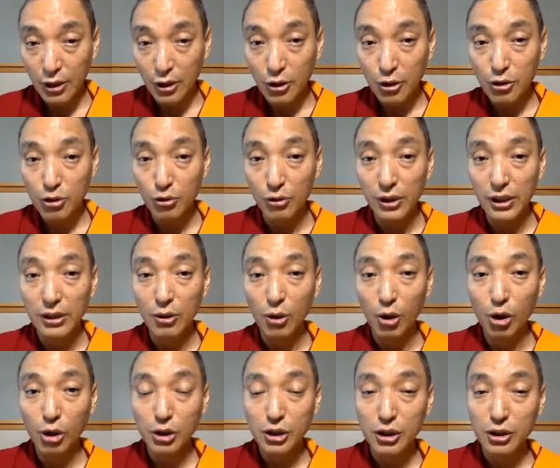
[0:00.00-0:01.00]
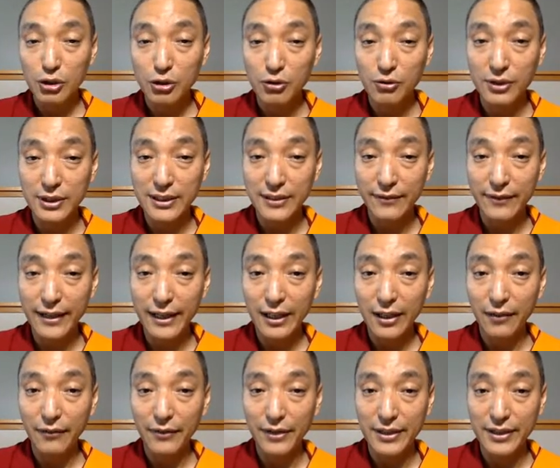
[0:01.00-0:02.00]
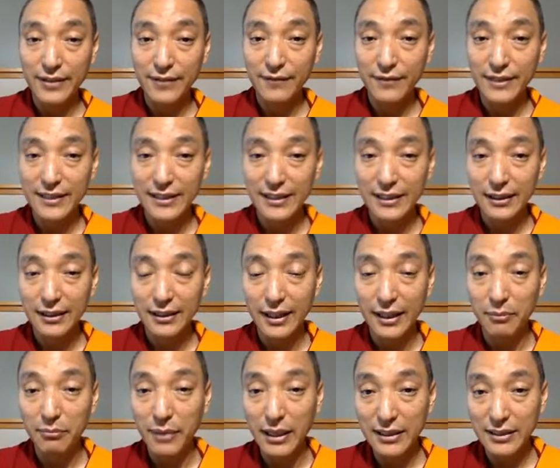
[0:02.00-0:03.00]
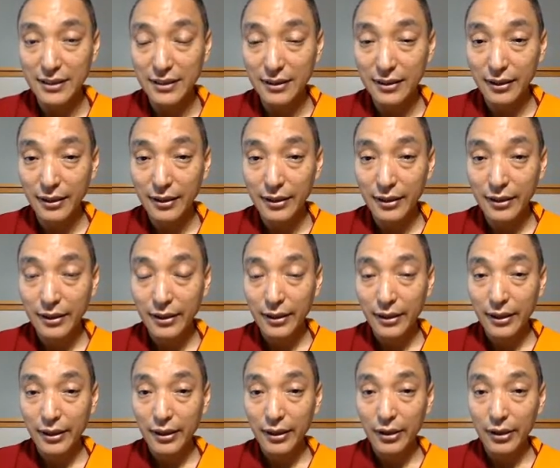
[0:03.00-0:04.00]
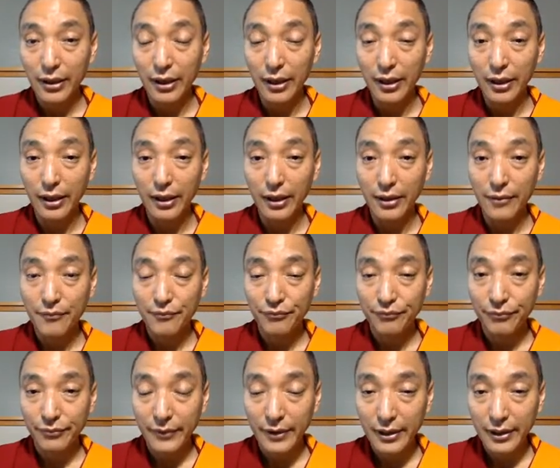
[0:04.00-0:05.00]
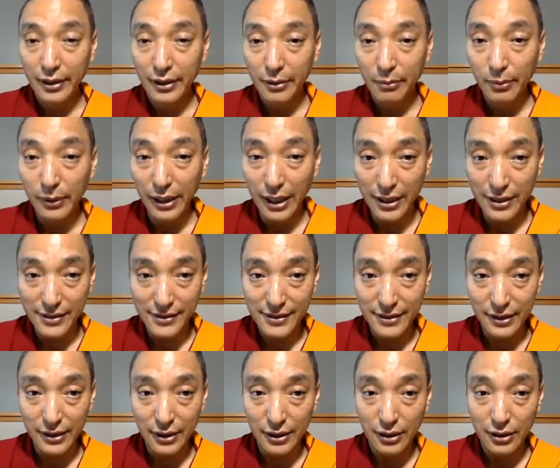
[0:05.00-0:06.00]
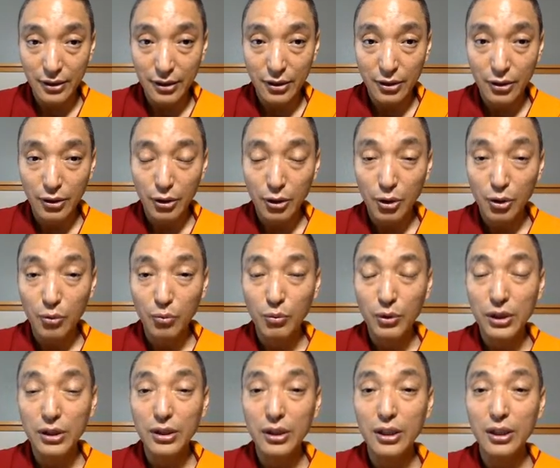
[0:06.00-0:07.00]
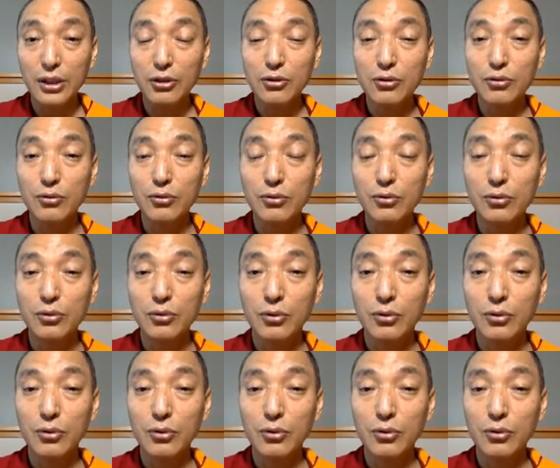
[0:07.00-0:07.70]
So in order to develop this physical and mental pliancy, we need to